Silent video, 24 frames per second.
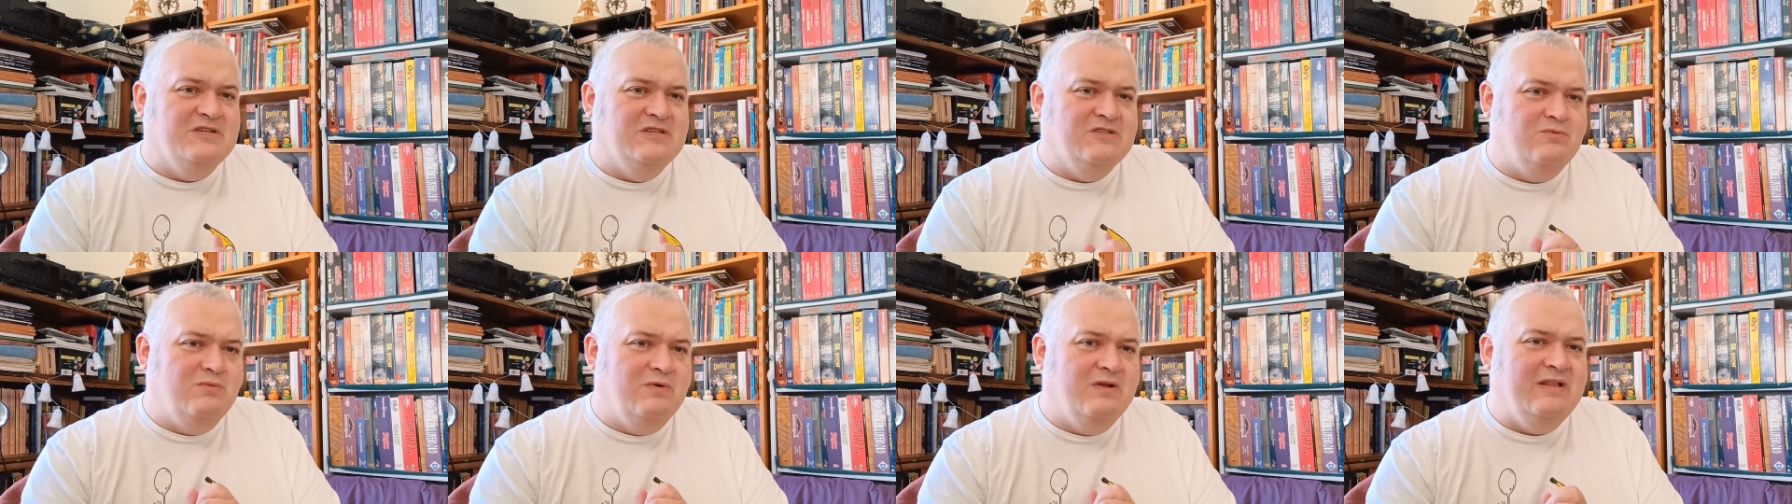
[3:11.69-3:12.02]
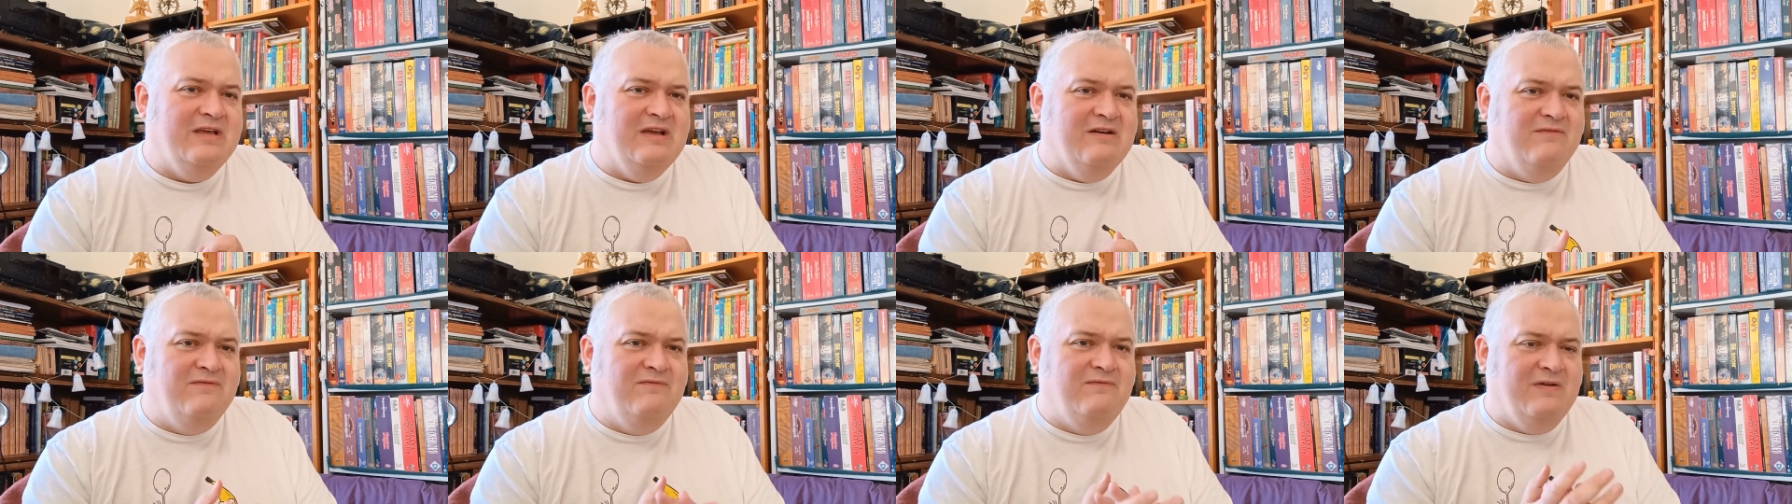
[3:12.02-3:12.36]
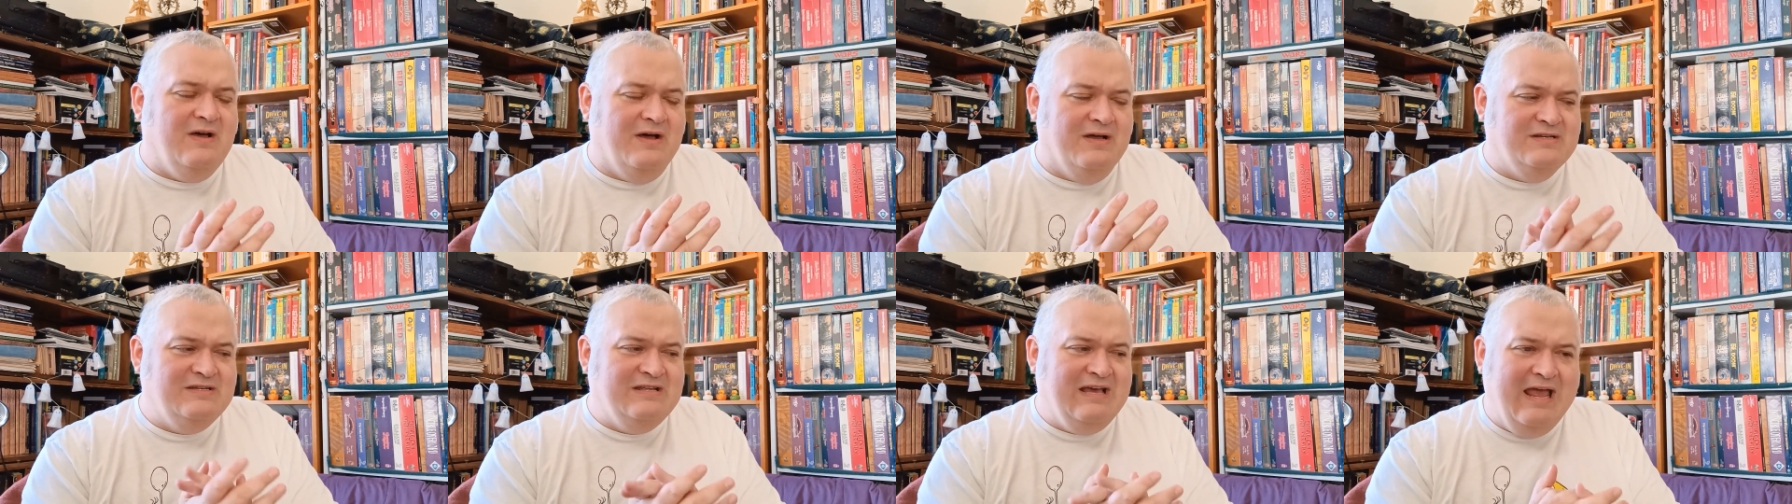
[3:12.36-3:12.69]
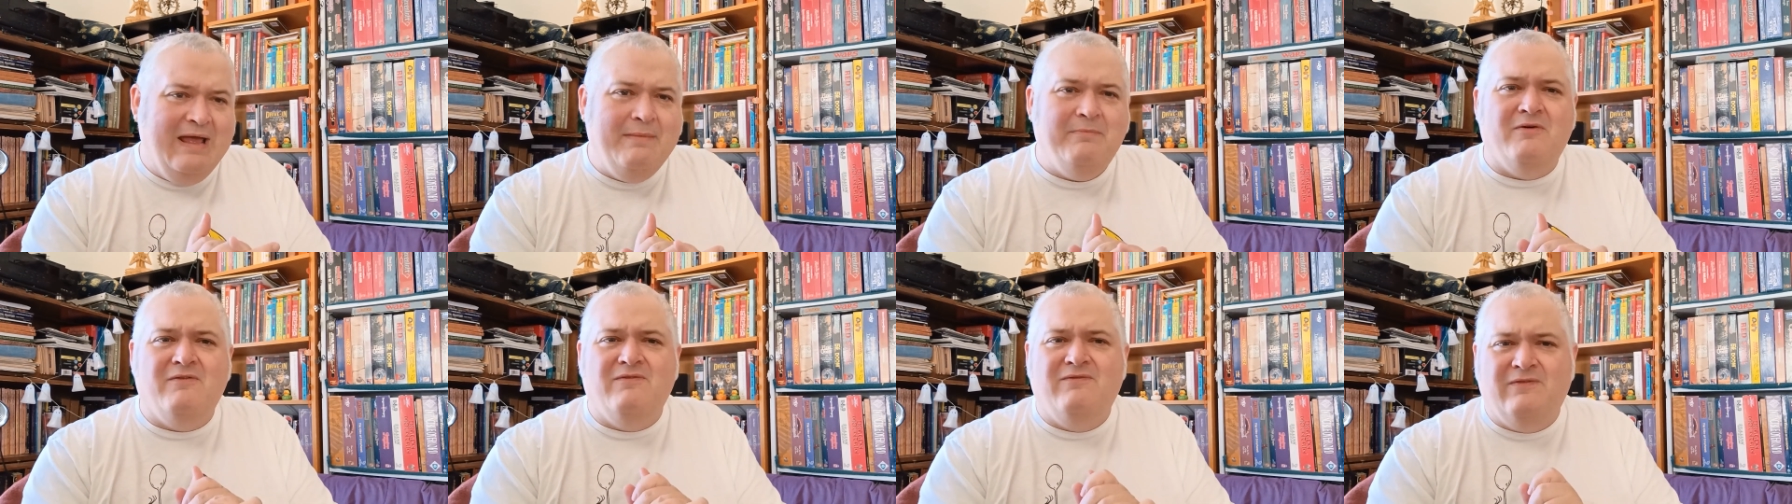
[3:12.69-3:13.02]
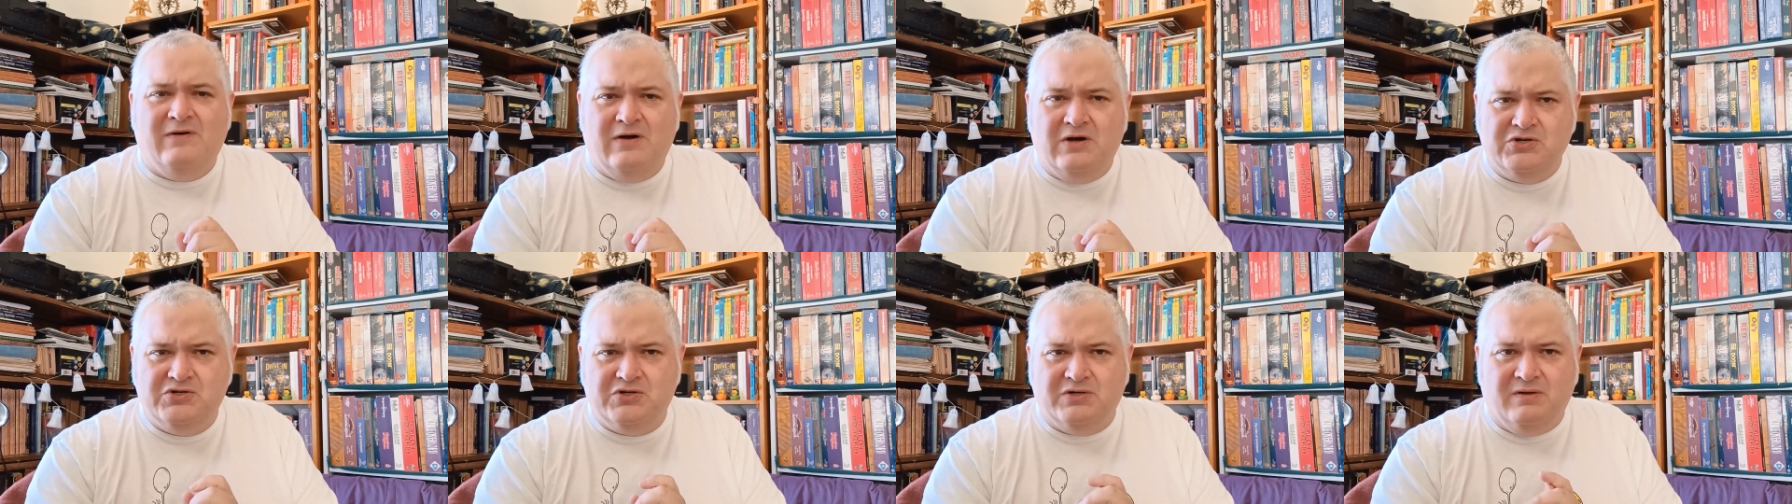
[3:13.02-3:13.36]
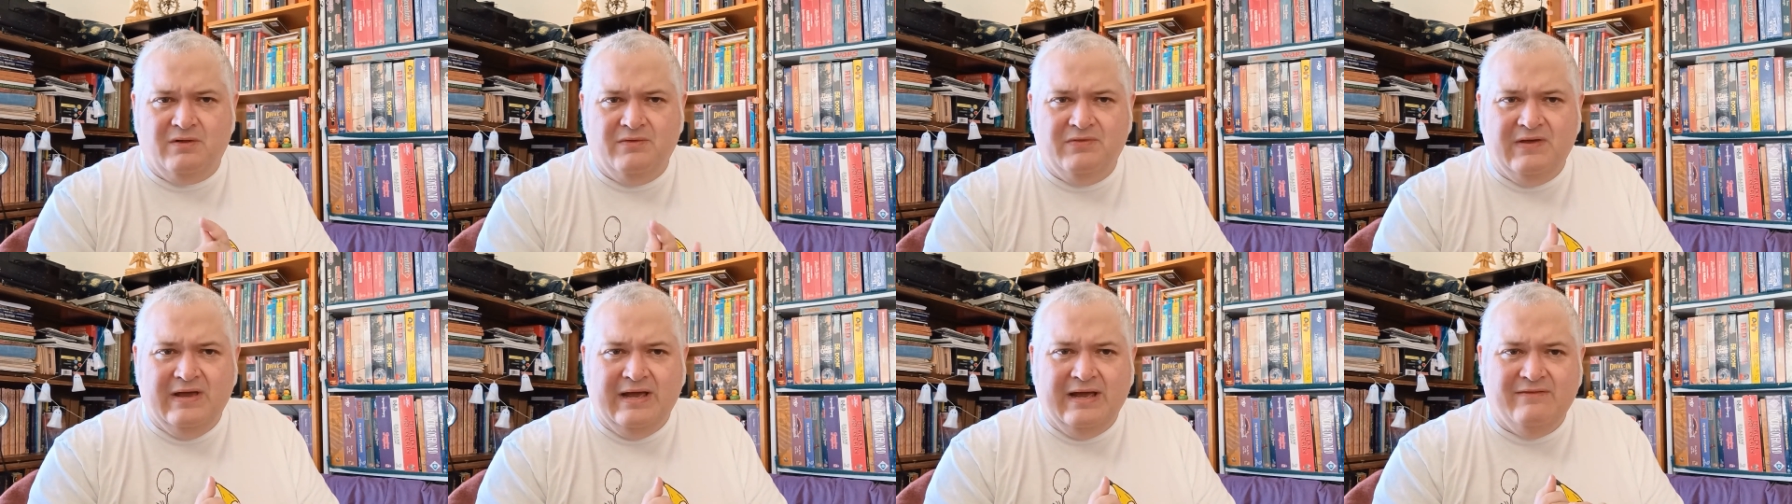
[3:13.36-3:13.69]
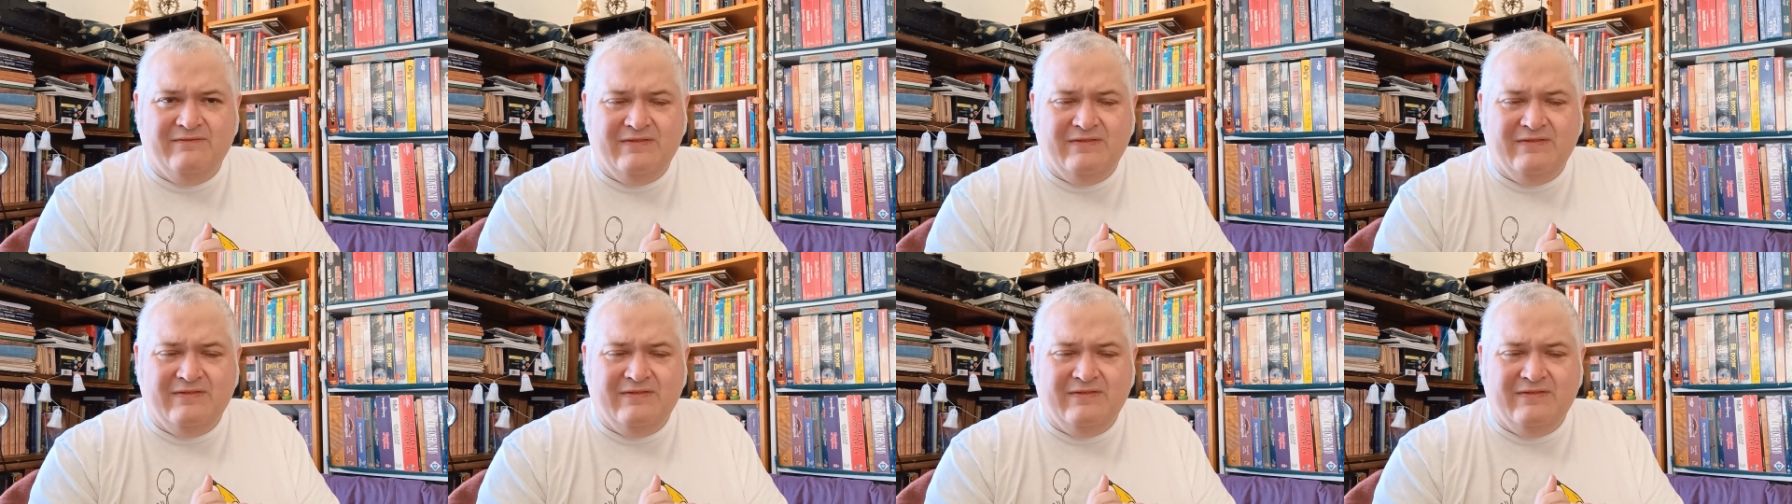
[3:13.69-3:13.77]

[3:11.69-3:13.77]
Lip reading: It's really a table functional thing.